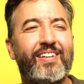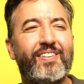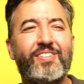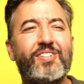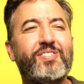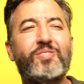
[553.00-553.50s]

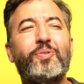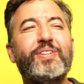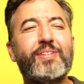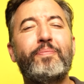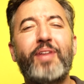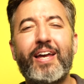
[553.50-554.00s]
just doing
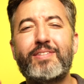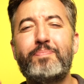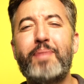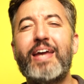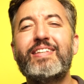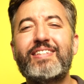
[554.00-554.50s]
something as
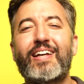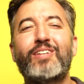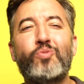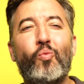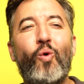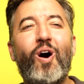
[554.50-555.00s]
basic
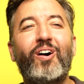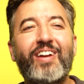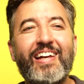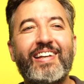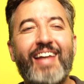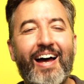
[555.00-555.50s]
as
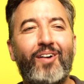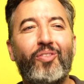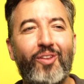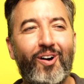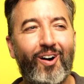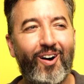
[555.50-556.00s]
walking
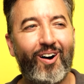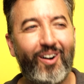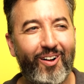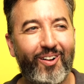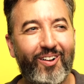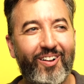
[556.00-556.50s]
down the
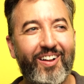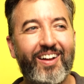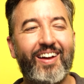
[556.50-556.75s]
hall